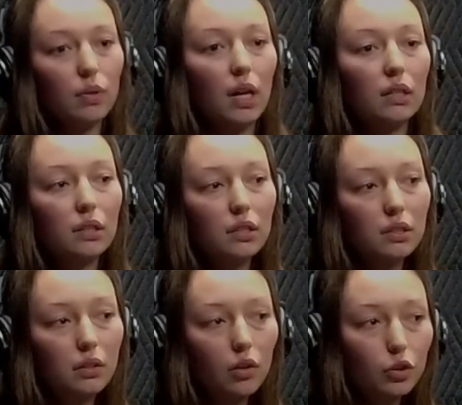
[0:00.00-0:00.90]
We got to
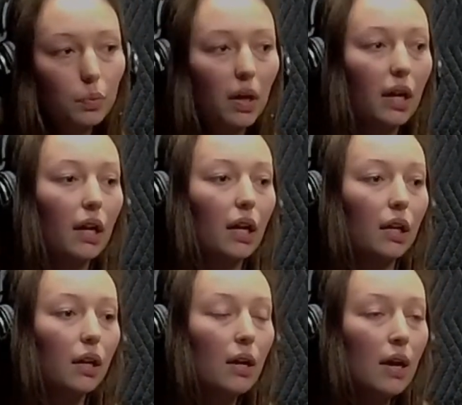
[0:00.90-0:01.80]
listen to Coach
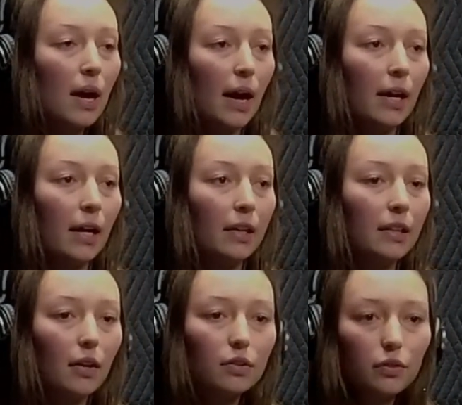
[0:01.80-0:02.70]
Brandt, And
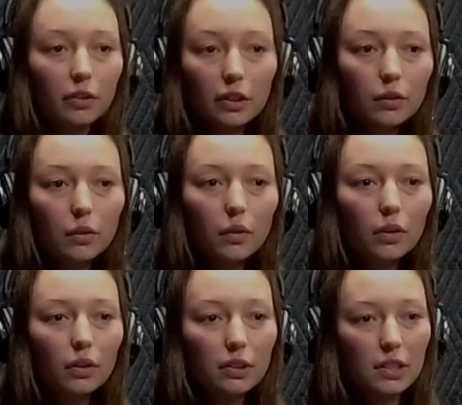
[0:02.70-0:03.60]
that was really
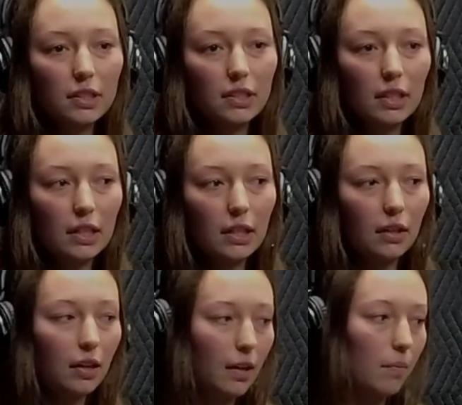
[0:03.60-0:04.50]
cool to see
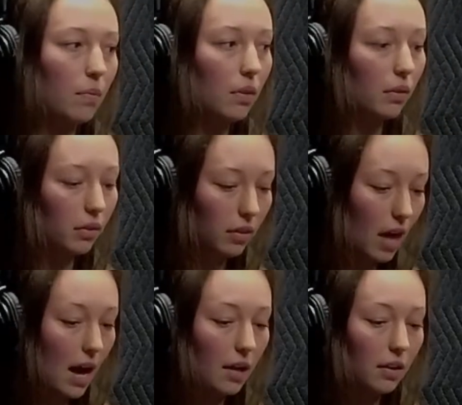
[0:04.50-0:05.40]
him
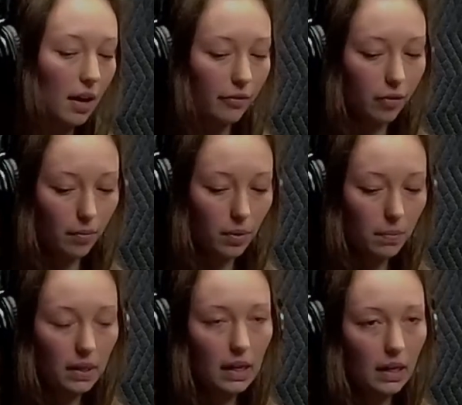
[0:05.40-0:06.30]
then from the
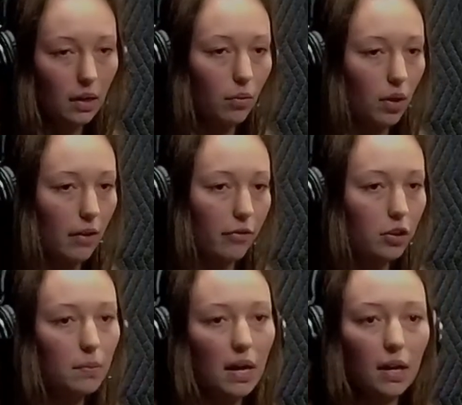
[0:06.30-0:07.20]
beginning when I
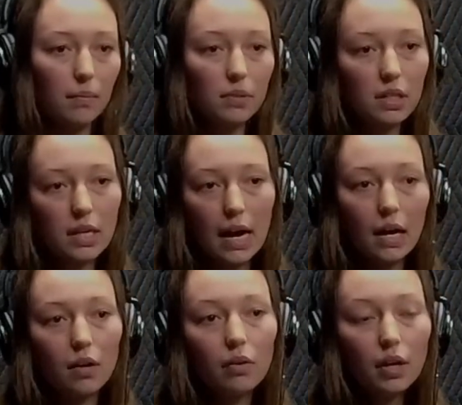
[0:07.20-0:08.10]
first met him to
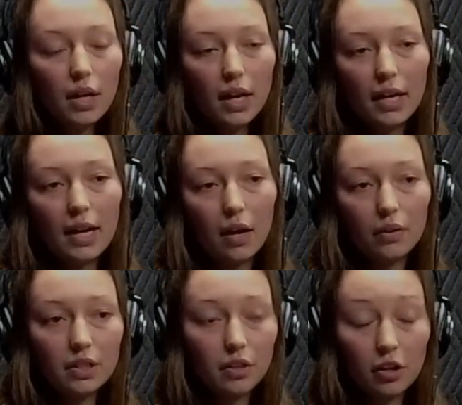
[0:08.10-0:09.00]
now, and how
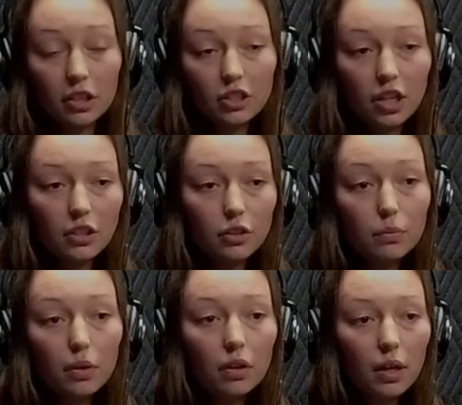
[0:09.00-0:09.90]
he's already changed the
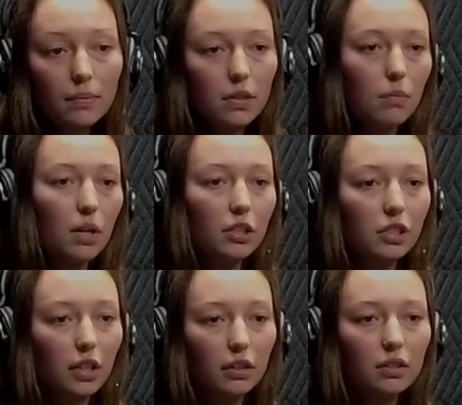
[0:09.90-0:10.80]
program so
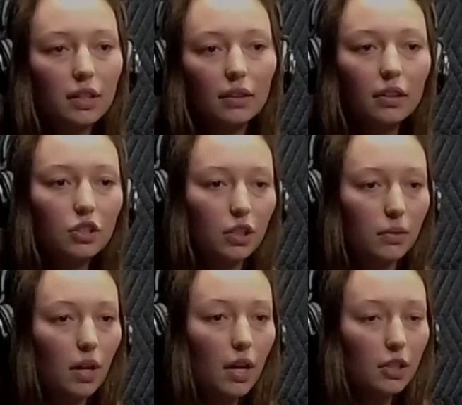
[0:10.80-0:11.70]
much. Like you said,
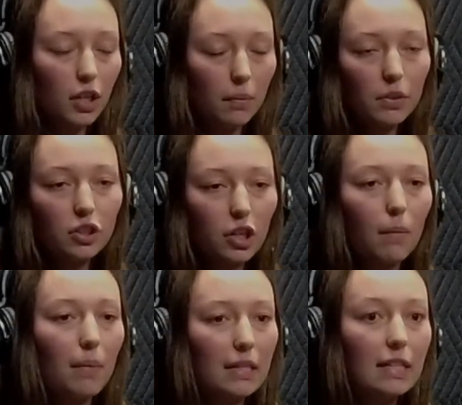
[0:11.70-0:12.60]
the
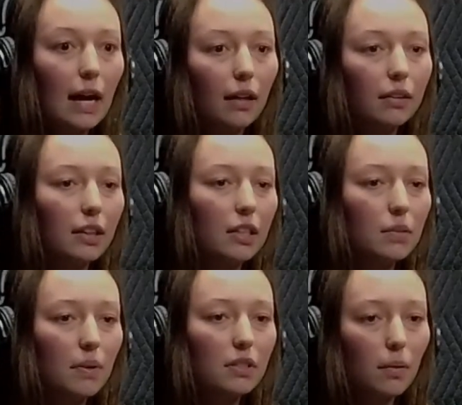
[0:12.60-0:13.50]
championship mentality has
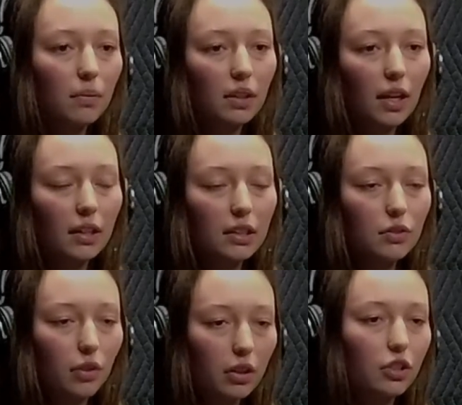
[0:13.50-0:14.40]
been something that
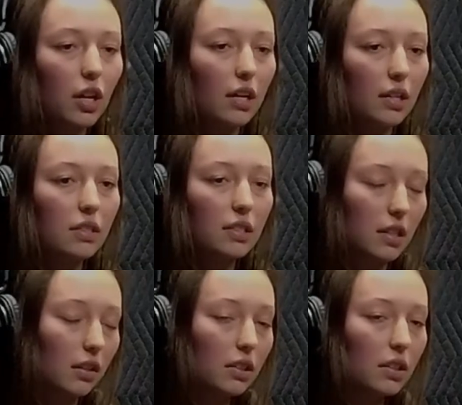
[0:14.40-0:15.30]
he's really tried to
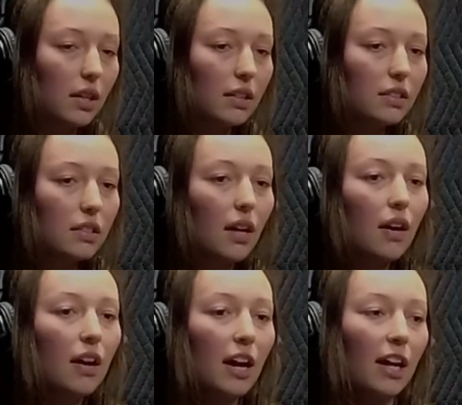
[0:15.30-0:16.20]
instill into us.
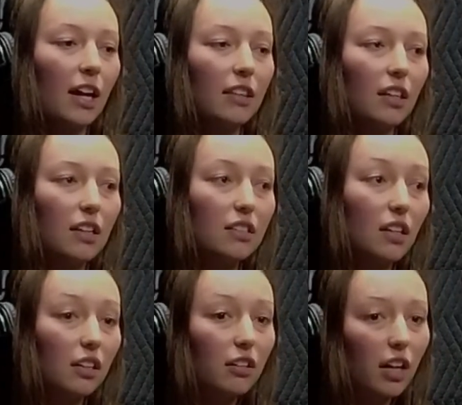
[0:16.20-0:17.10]
And I think he's
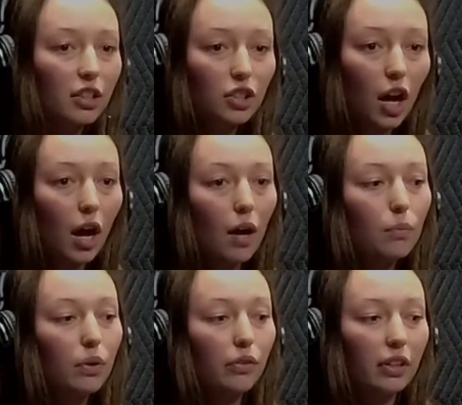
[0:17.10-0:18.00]
done a great
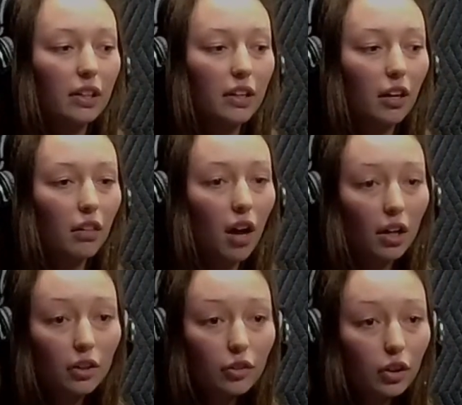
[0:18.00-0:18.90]
job. We redid our
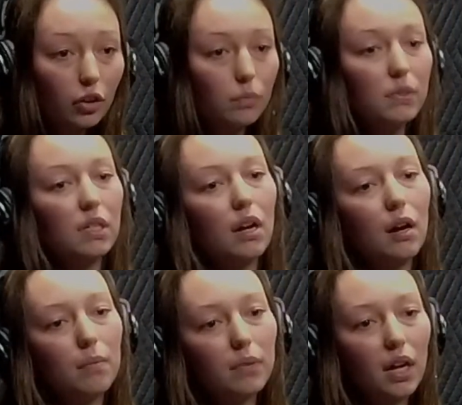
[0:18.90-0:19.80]
locker rooms,
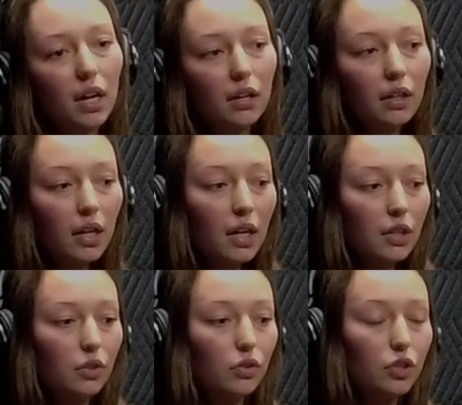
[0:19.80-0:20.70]
got
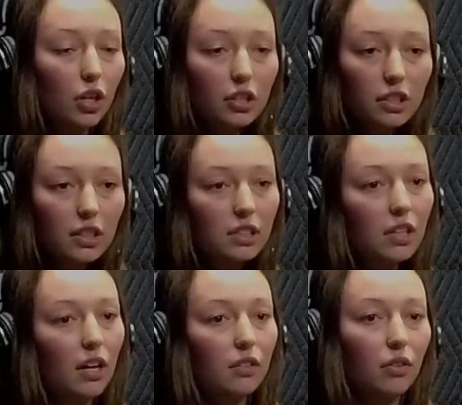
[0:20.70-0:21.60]
new jerseys,
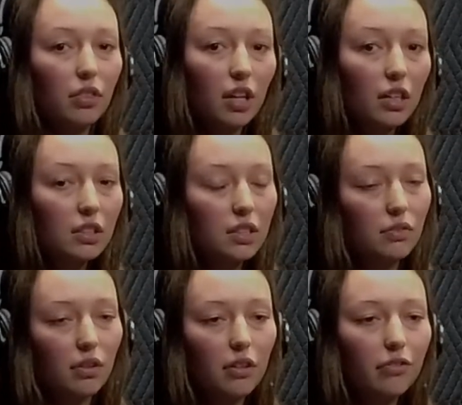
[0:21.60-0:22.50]
got new things.
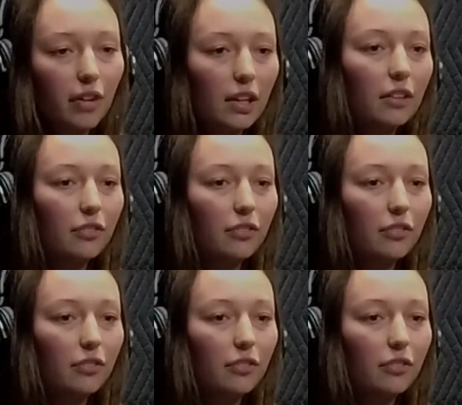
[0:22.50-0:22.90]
He's really fighting.